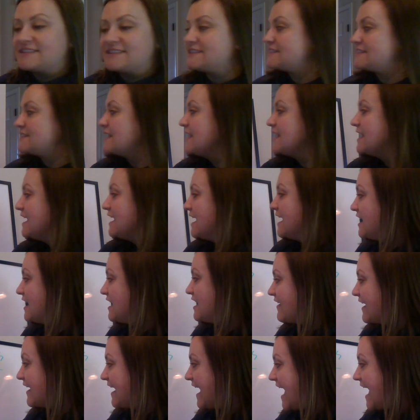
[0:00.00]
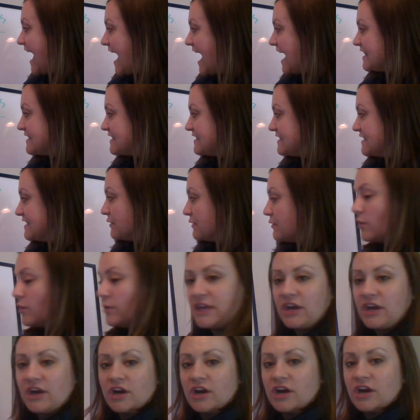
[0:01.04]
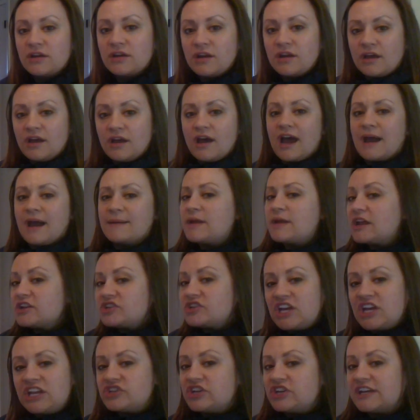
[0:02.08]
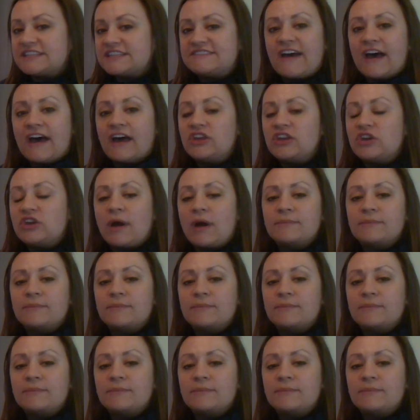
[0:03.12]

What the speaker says: If I add a 0 here, I'm not changing its value.